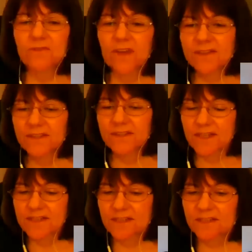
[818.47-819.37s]
that
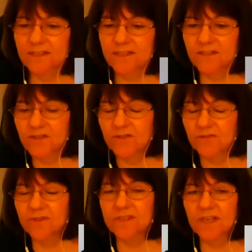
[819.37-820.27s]
takes us into
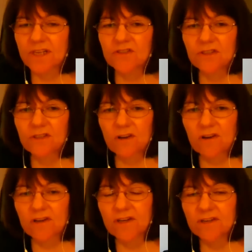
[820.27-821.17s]
a section
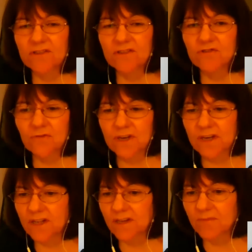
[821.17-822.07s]
on
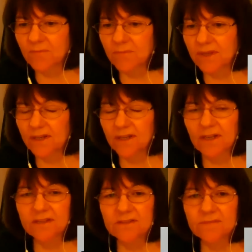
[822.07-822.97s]
treating PNES.